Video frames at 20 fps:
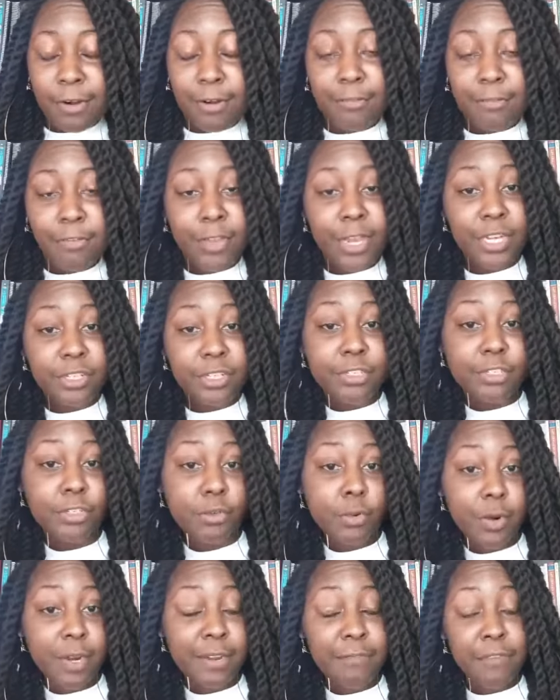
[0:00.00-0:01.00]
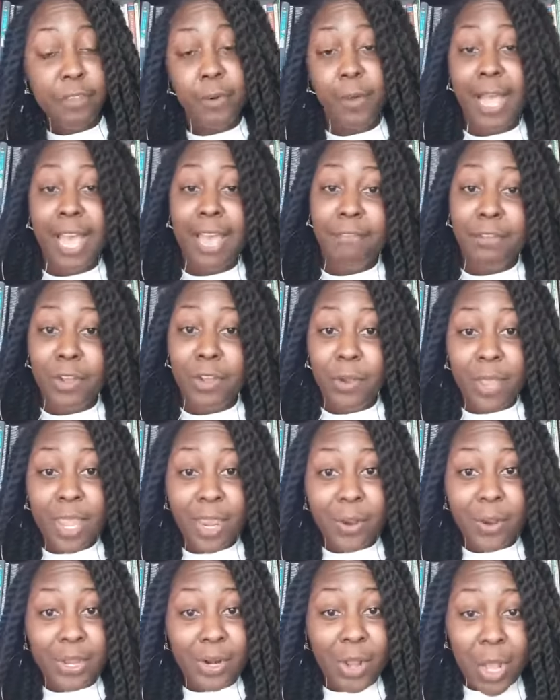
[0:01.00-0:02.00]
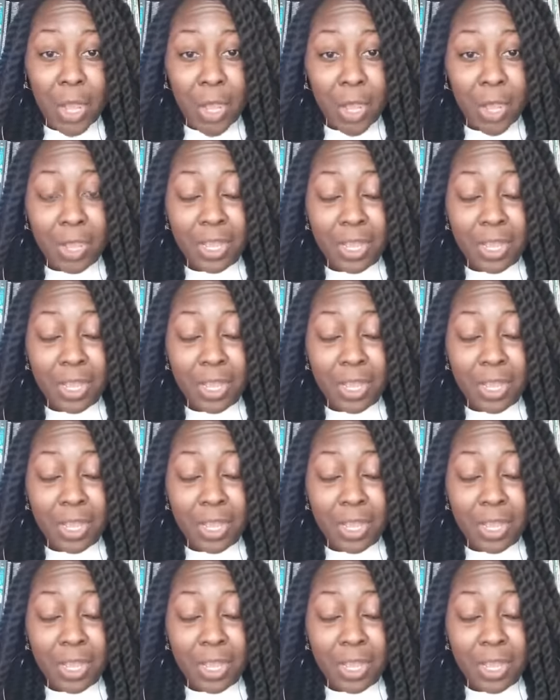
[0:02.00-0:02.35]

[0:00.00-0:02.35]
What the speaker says: or if your hair is short, if you don't have no hair at all,